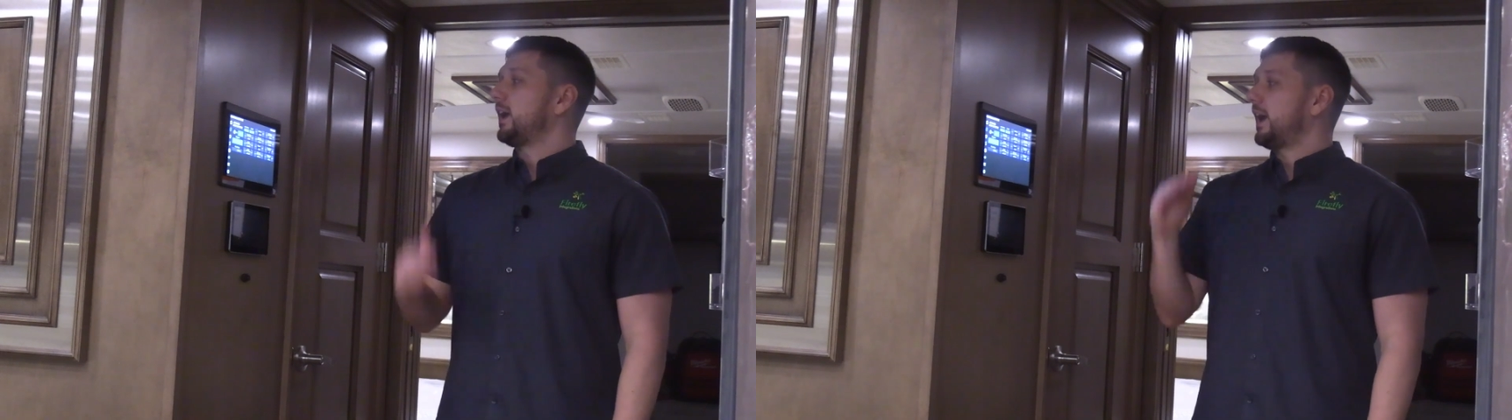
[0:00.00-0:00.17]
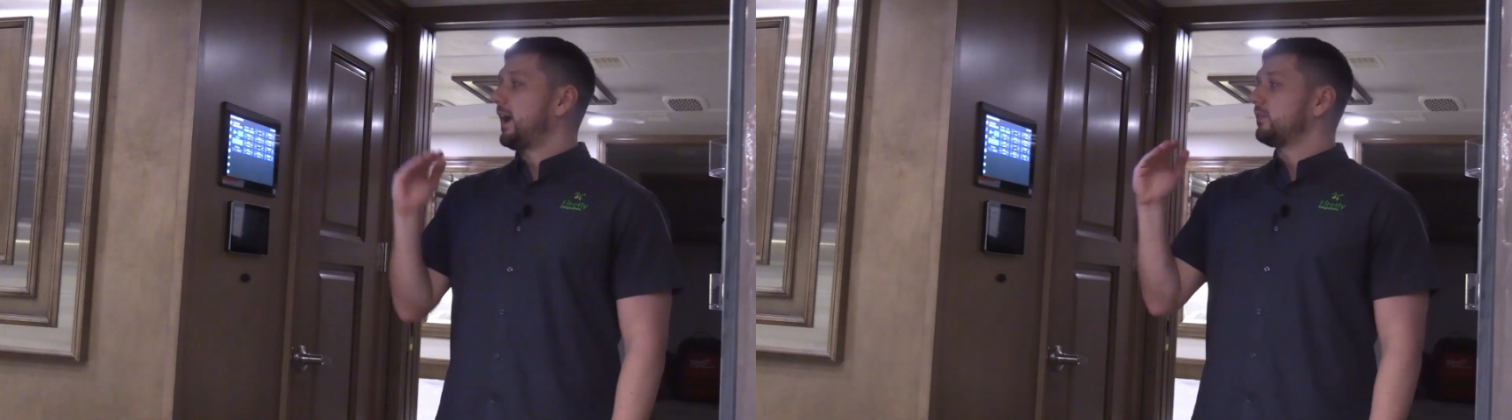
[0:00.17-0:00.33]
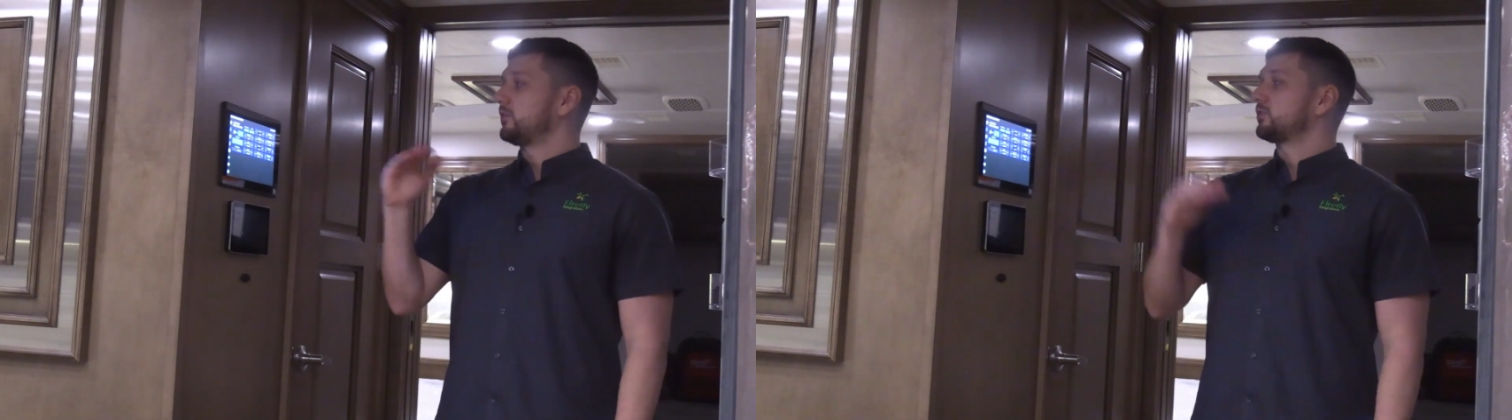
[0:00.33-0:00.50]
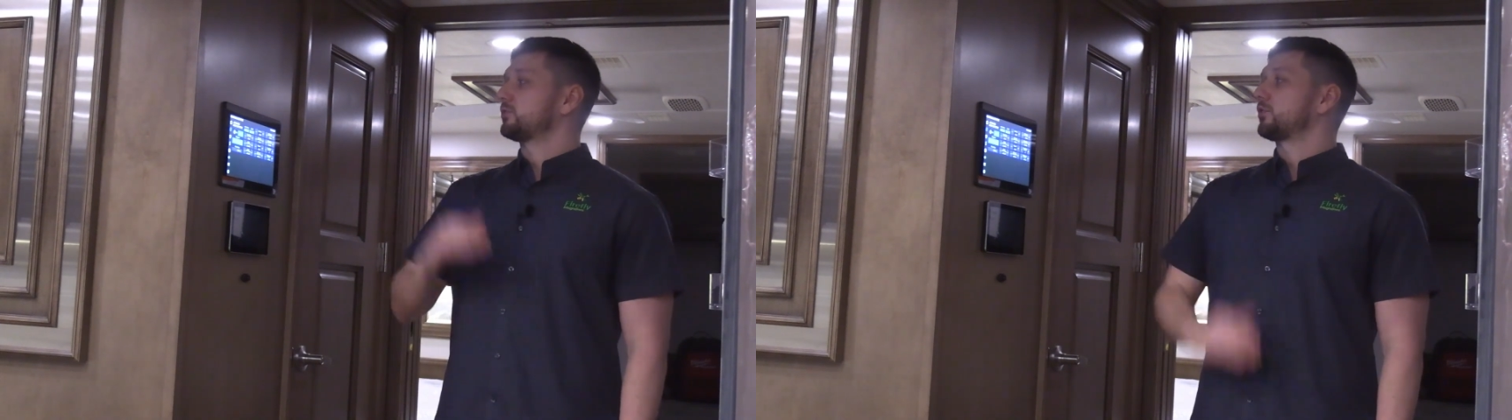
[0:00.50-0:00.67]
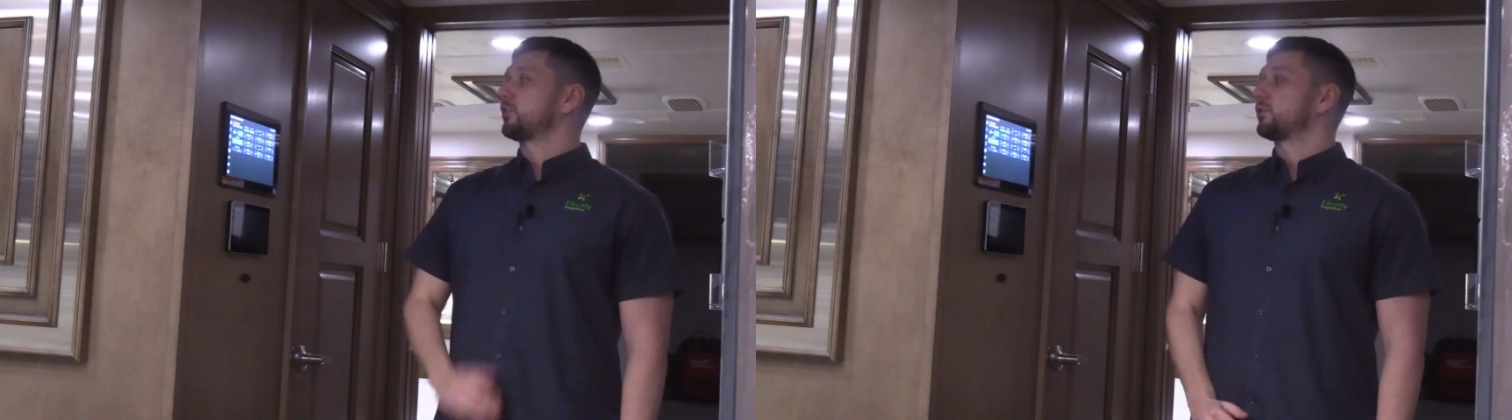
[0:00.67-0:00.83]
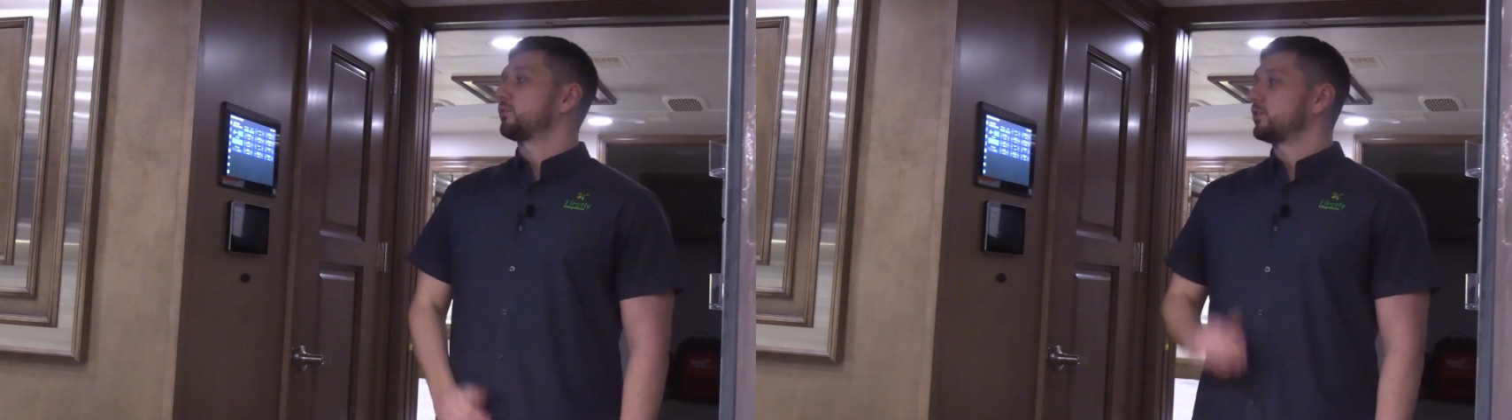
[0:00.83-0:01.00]
at the
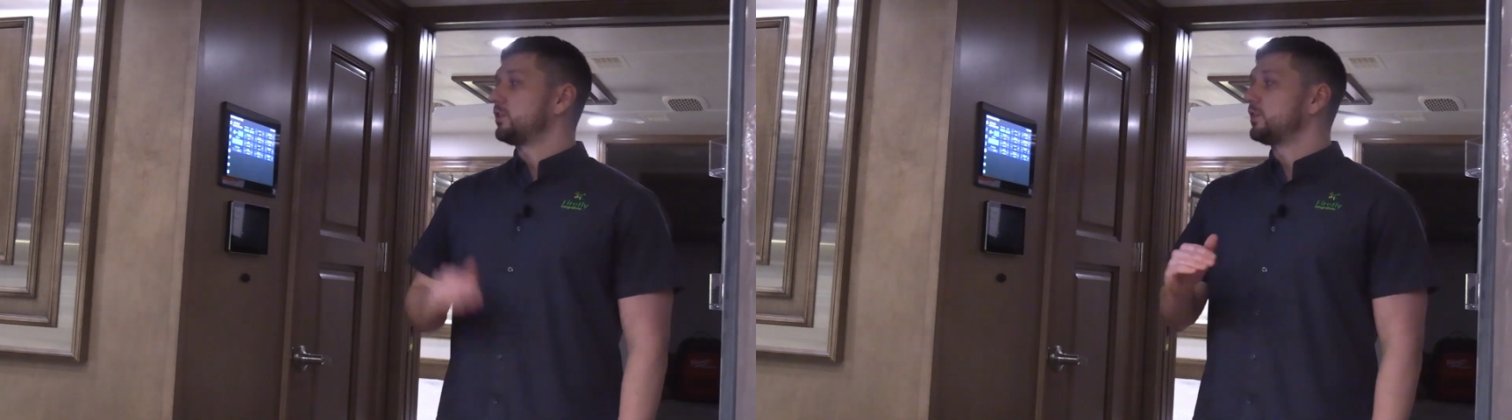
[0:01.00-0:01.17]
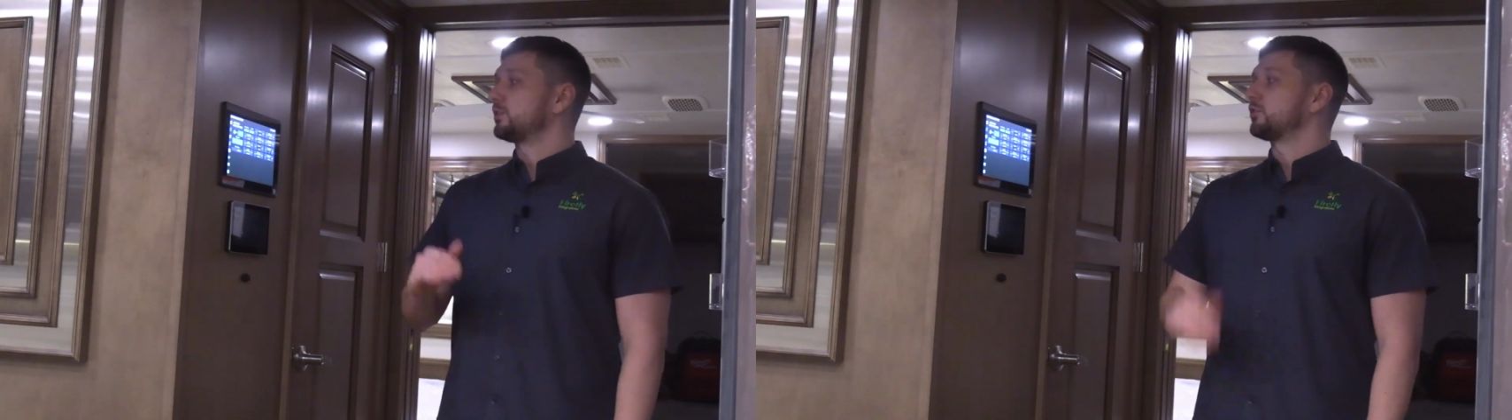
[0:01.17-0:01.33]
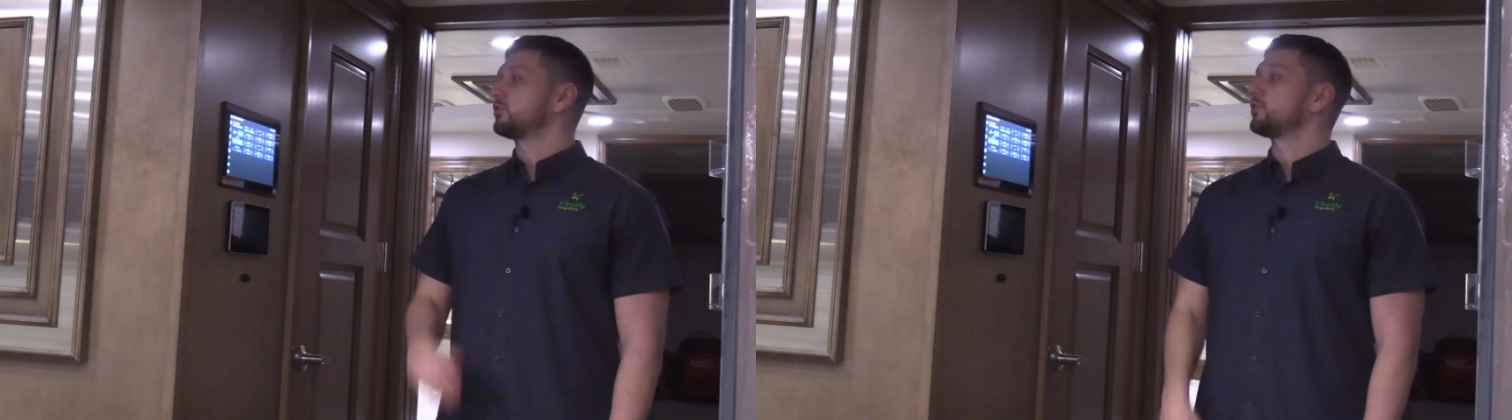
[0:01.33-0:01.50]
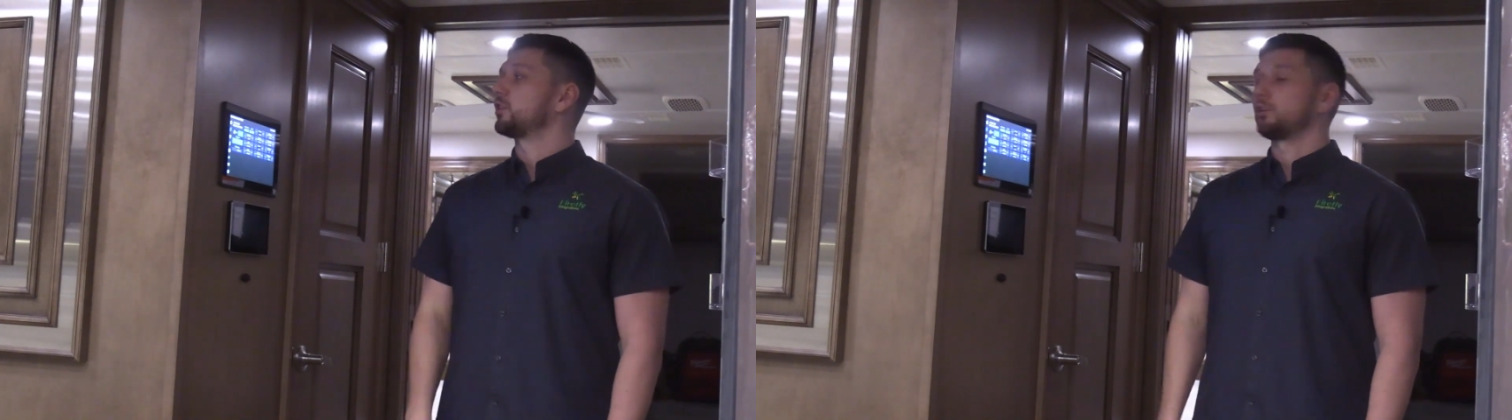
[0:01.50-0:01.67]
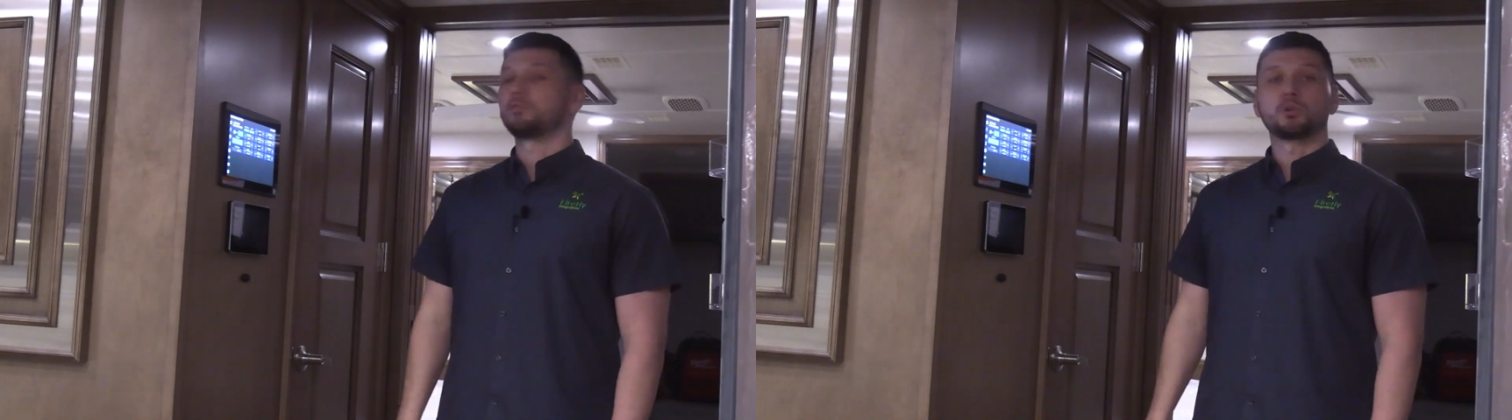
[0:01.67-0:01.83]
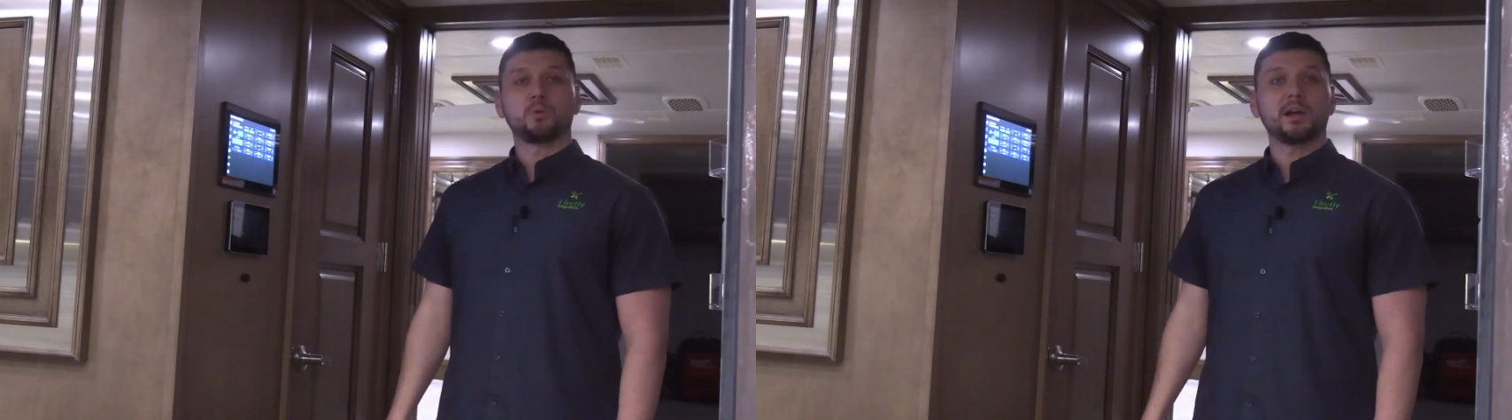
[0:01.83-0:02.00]
start or near the start
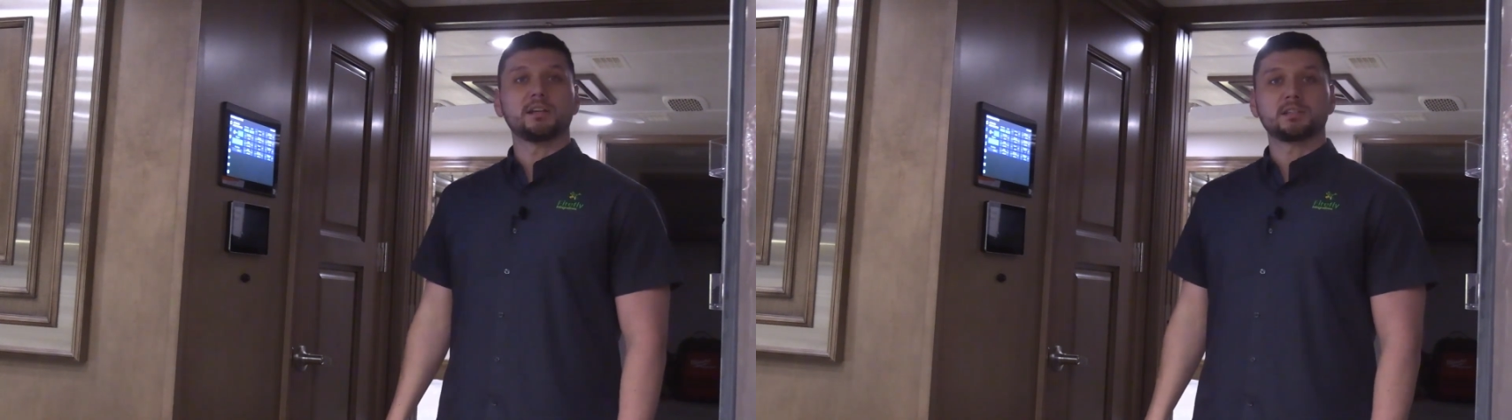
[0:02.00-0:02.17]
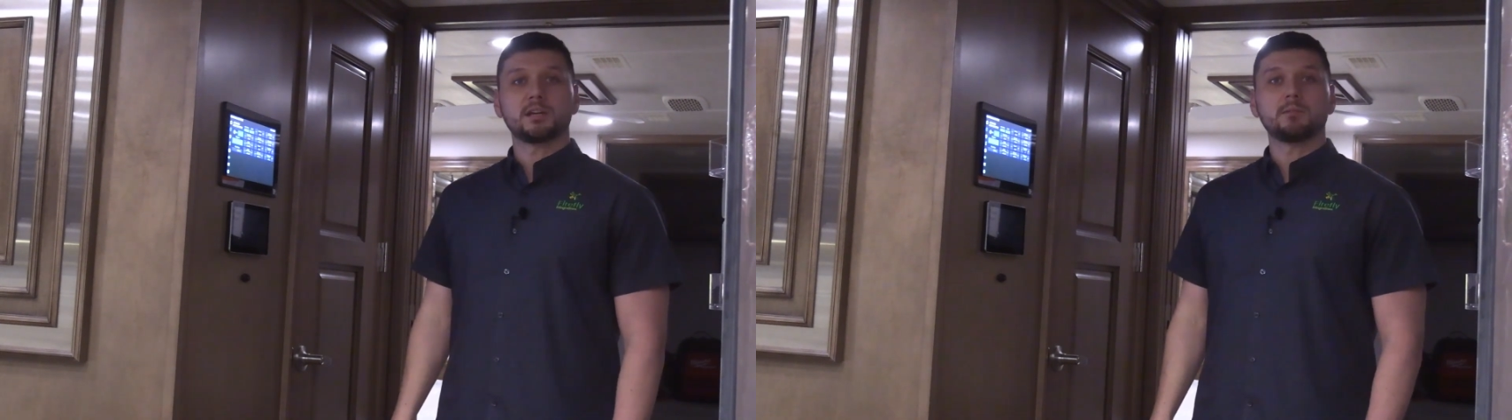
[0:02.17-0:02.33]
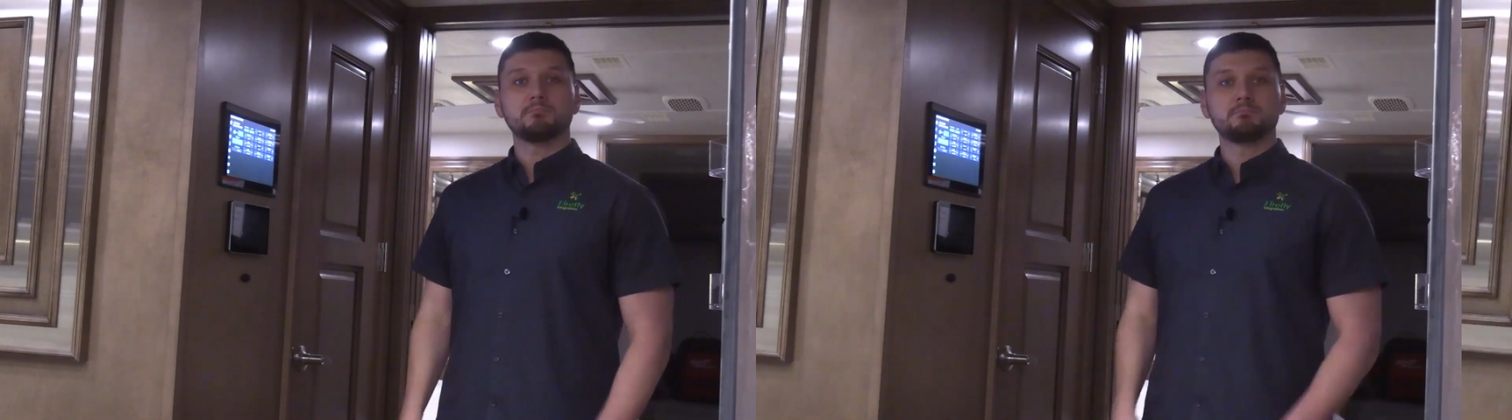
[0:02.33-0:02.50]
of your quiet time.